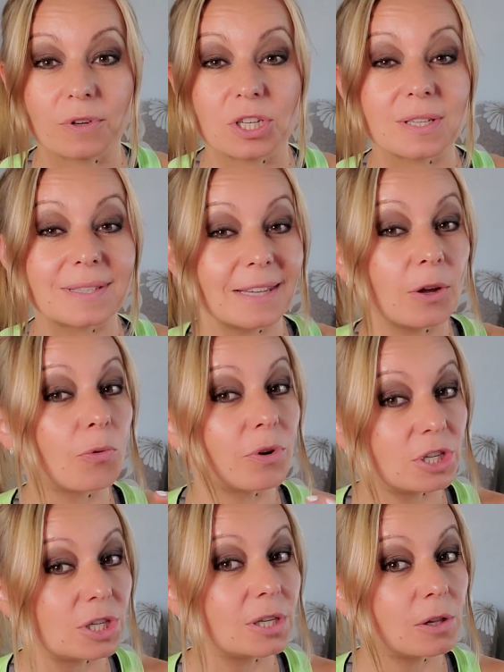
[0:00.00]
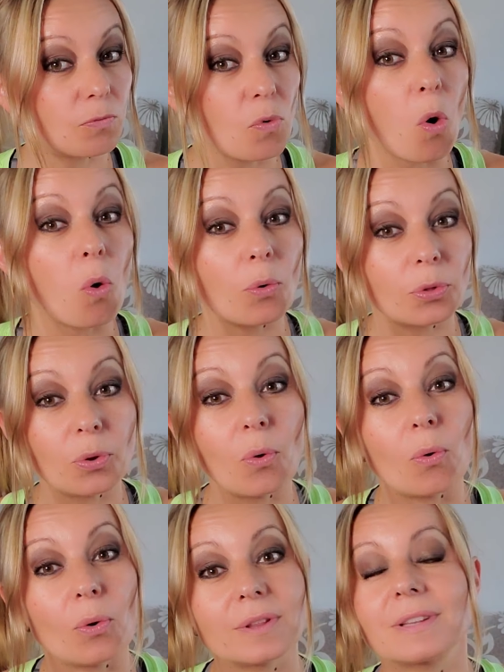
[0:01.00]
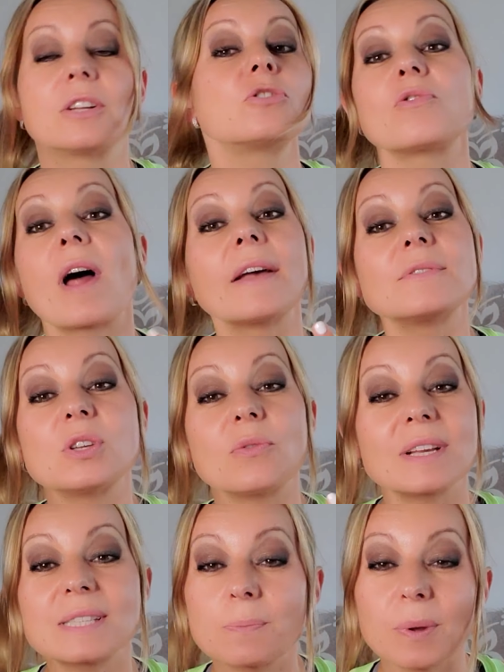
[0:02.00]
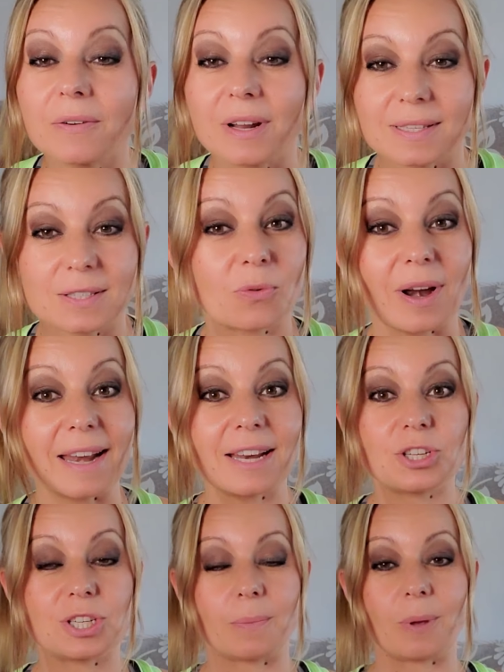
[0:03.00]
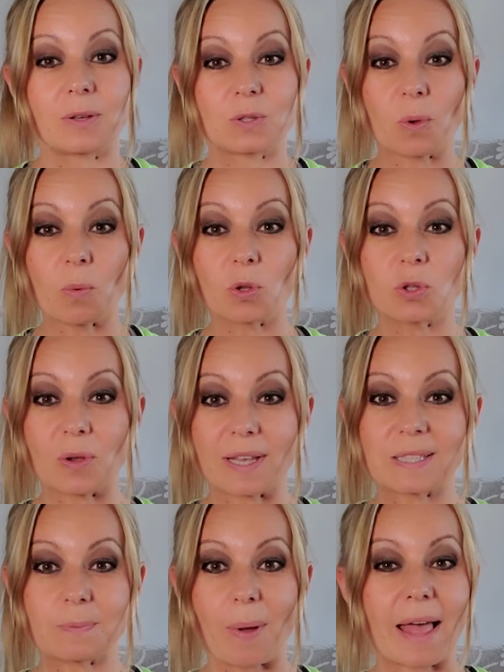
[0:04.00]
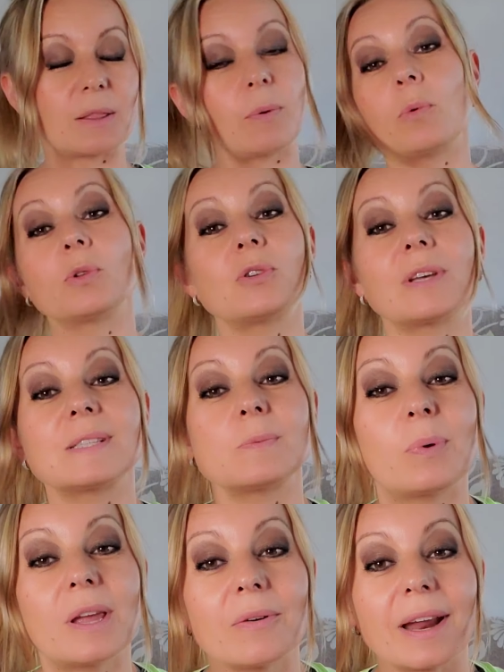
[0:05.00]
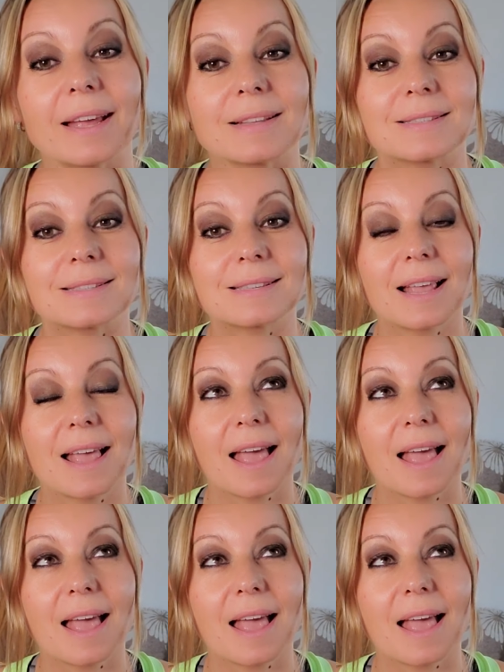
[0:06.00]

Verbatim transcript: which is the original raw thought that drives your experience, your energy, because we want to expand, we want to experience.